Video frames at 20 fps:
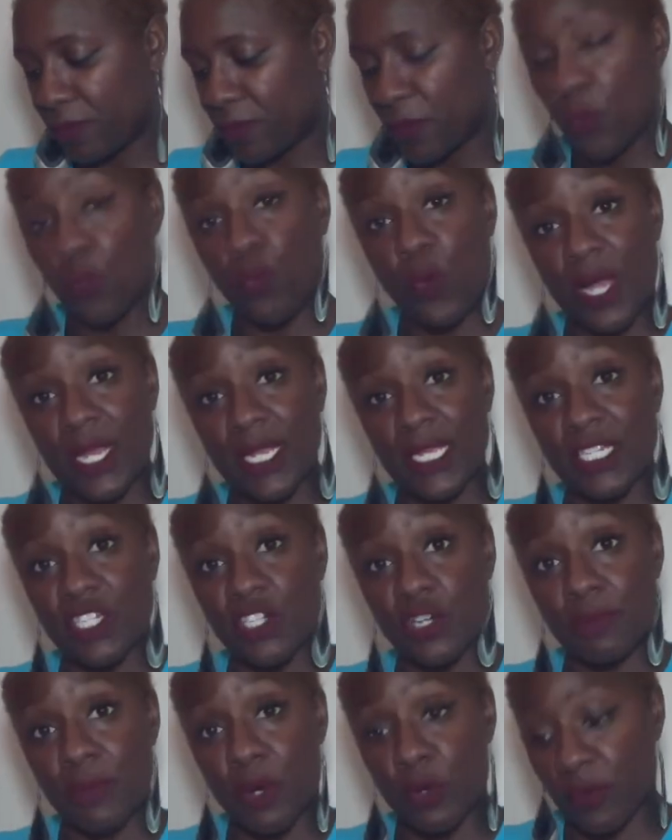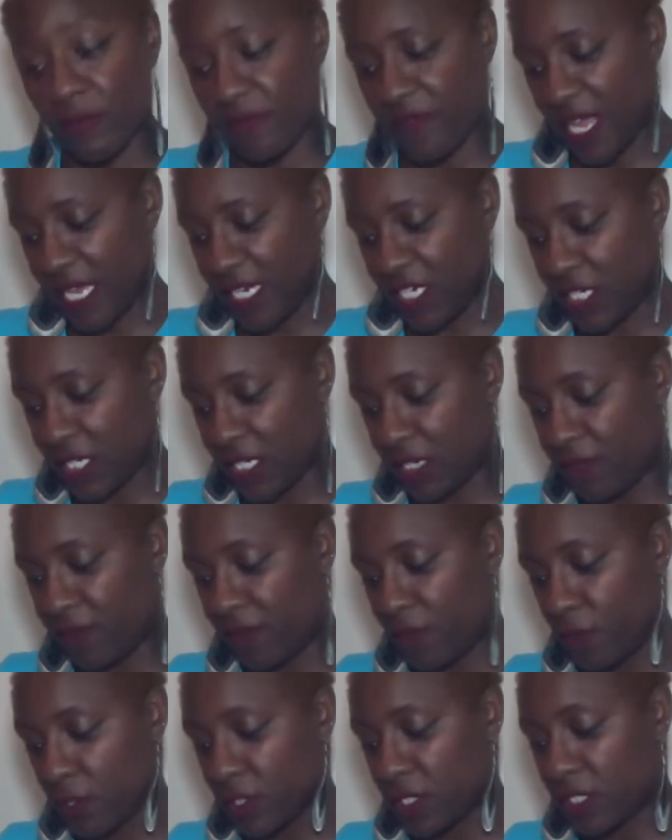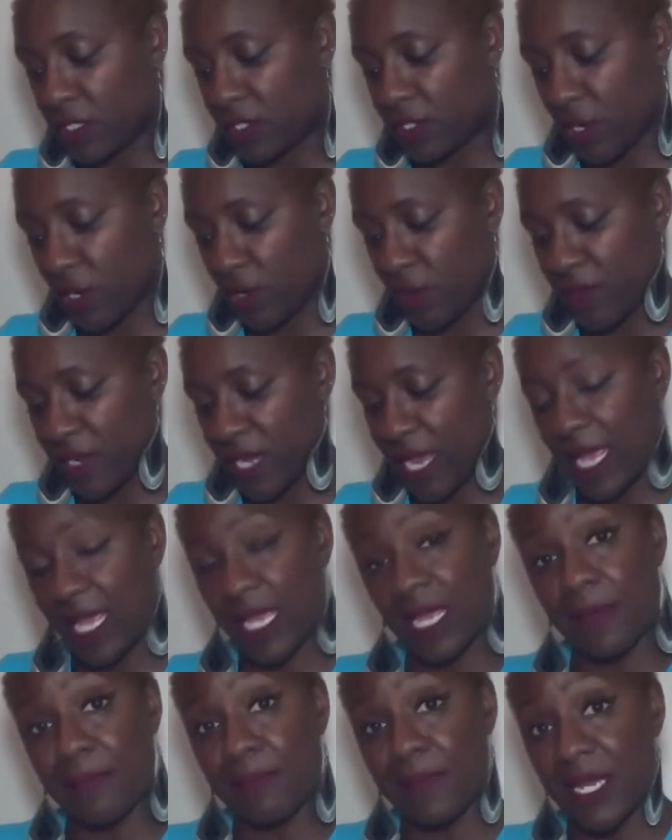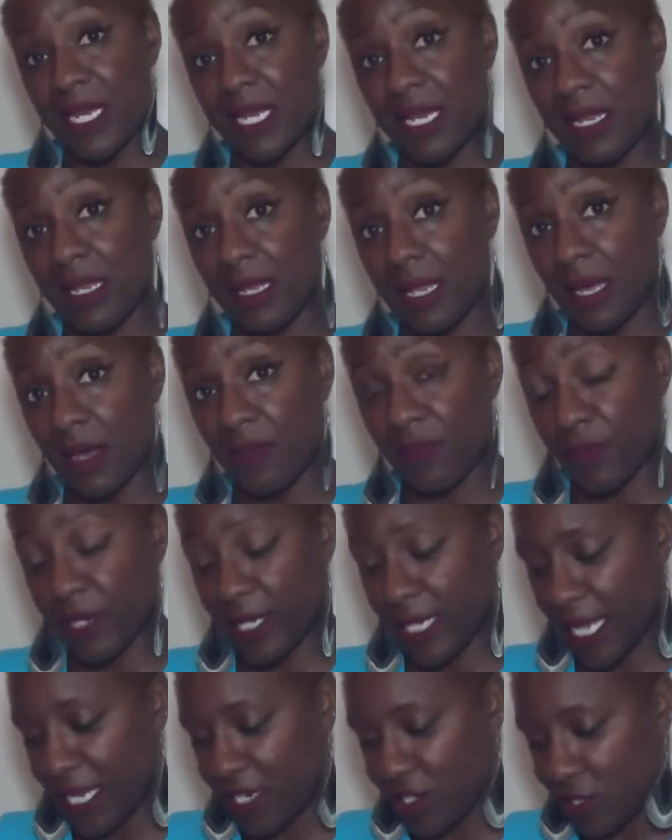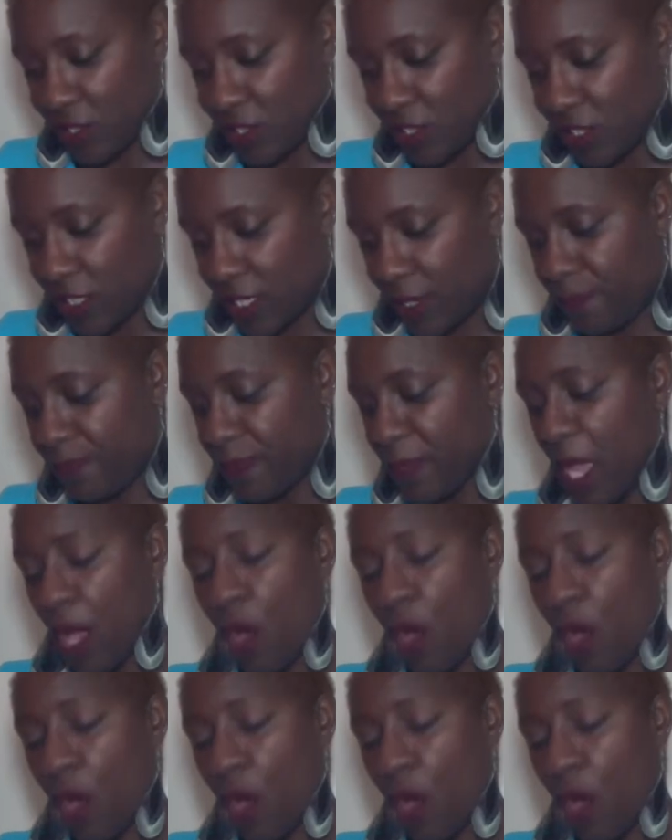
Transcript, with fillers: what is your motivation for deserving a committed love relationship?